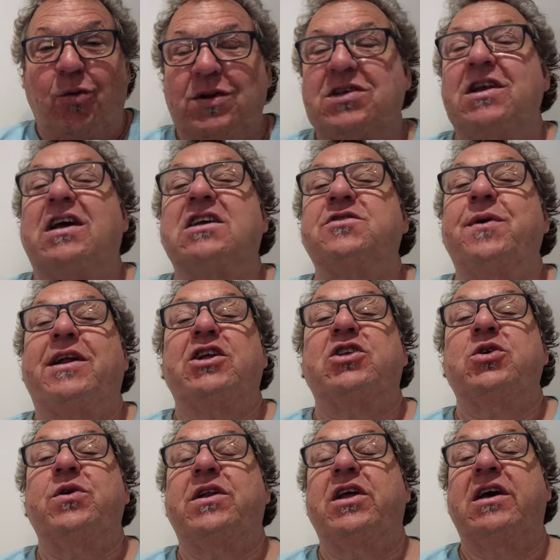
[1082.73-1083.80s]
which is the last bit to
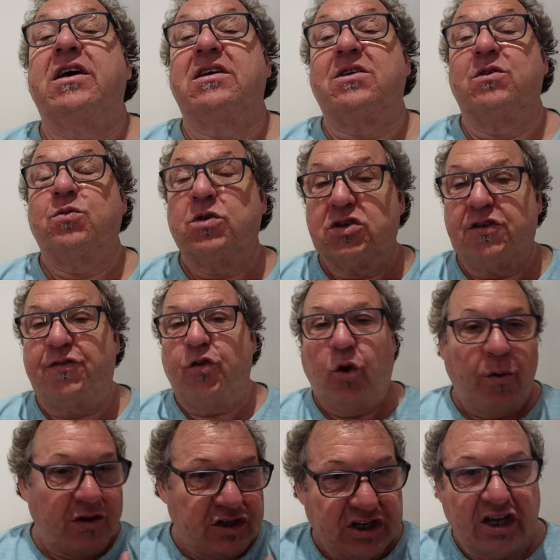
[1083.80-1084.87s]
do now. So I washed the
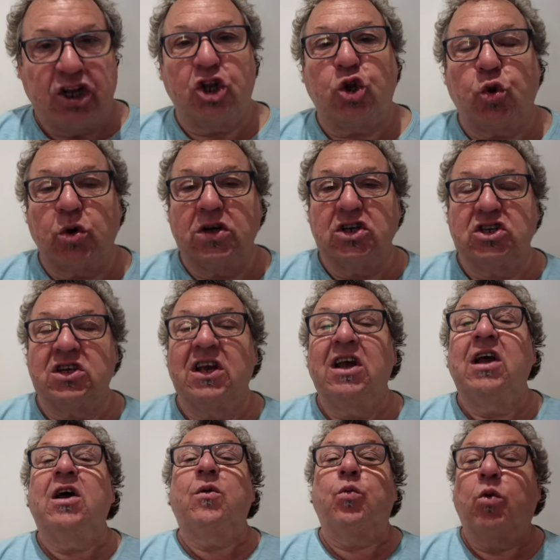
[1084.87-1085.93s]
floor, shut the doors,
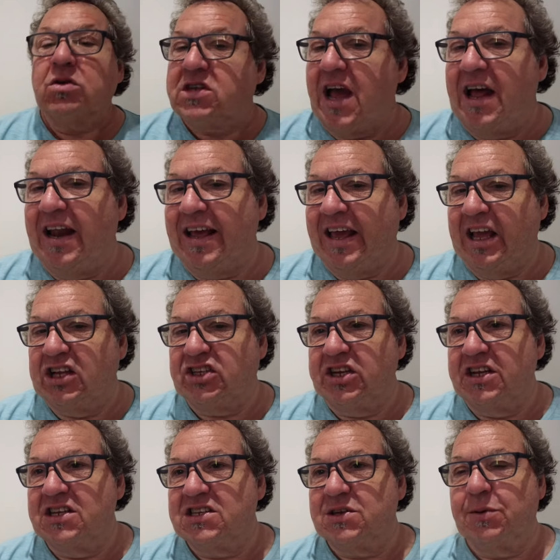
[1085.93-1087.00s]
walked out of the
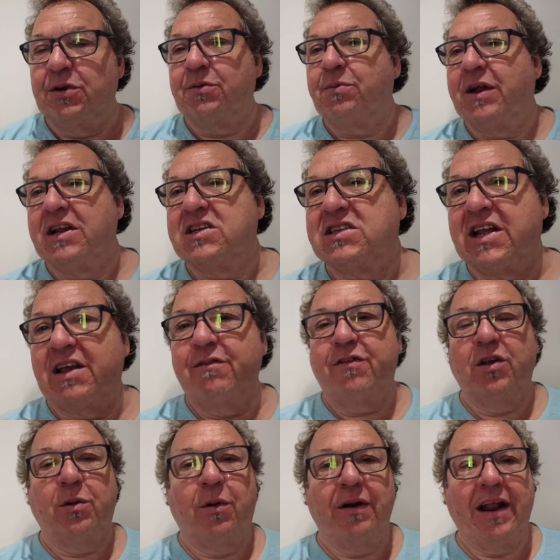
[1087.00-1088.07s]
kitchen. So we are going to stay in
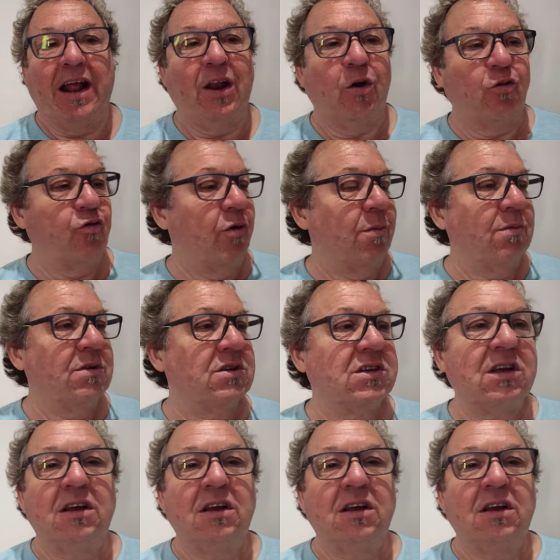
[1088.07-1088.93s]
all our little rooms